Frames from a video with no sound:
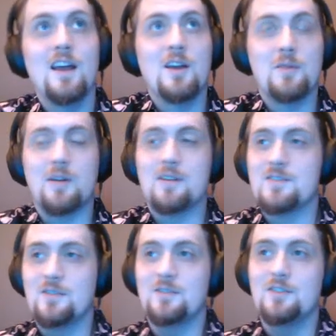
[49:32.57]
we can
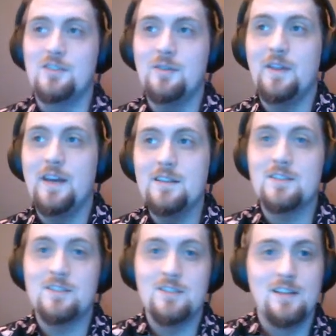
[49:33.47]
certainly do
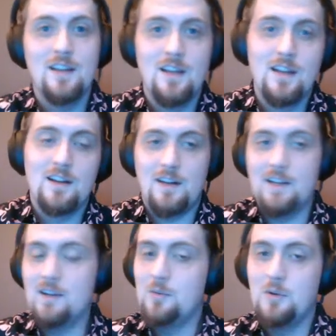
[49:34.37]
that.
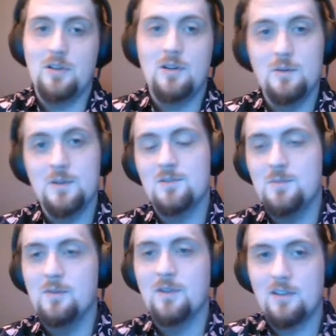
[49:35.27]
I will always
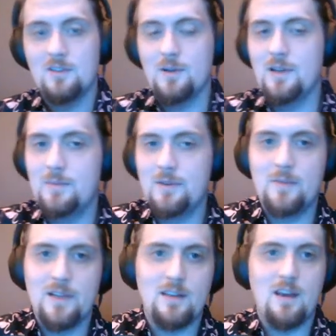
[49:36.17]
be willing to write about
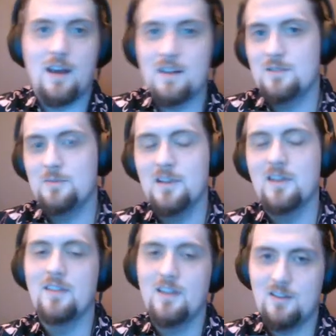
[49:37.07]
my cat, but I
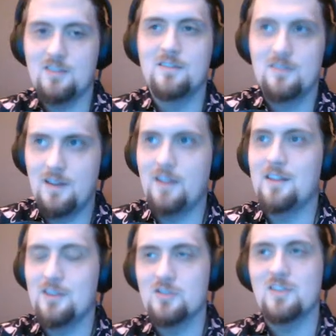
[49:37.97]
think
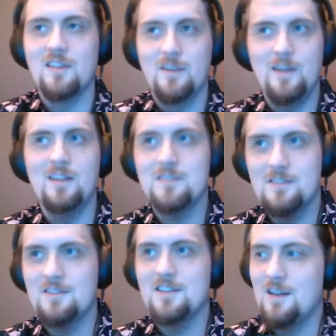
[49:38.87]
there's a limit
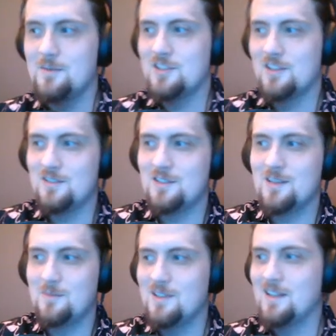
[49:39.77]
to how much
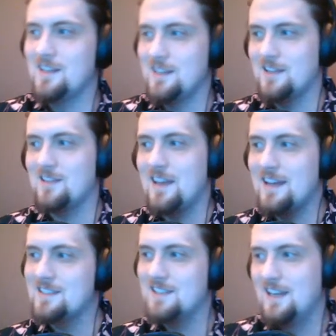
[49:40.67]
entertainment I could get
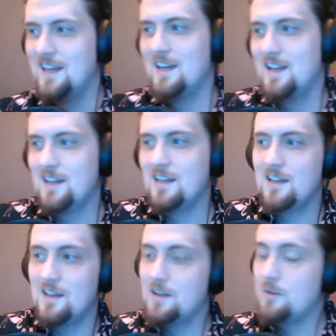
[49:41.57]
that.
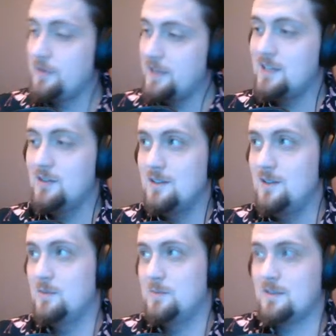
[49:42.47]
Well, thank you to
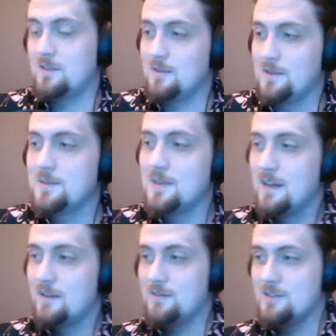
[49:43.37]
you, Big Drew,
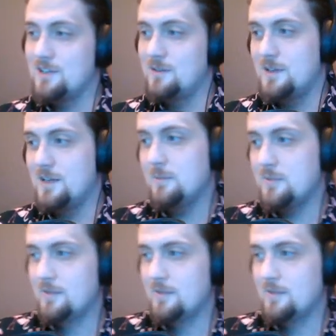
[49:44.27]
for showing up.